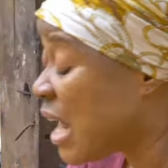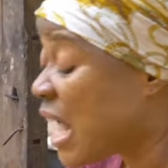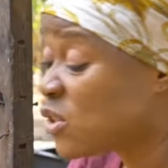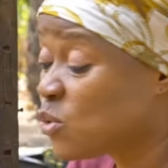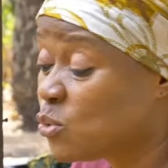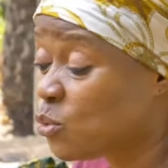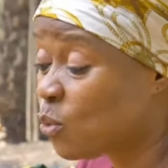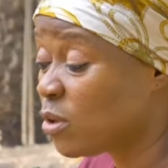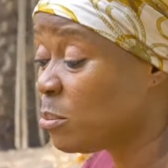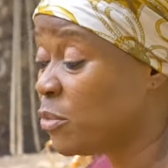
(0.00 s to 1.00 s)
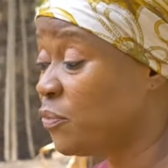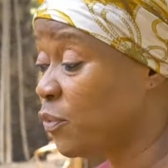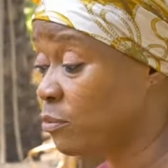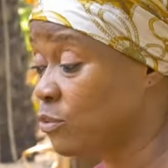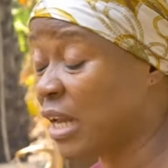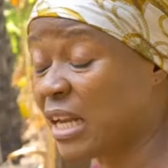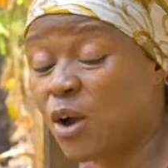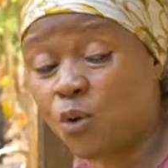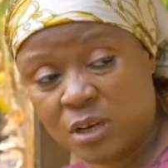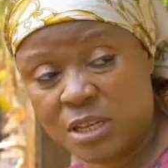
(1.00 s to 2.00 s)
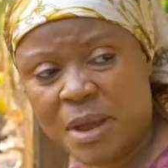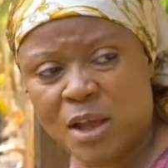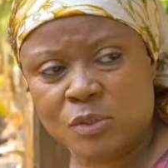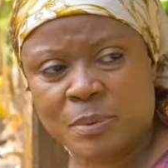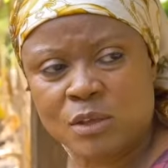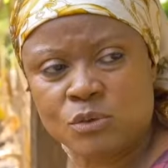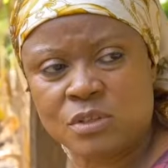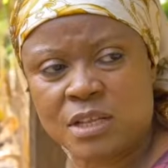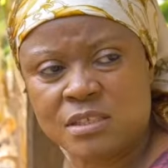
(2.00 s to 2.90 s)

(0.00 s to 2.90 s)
I asked you to give me phone, you are now calling my husband useless.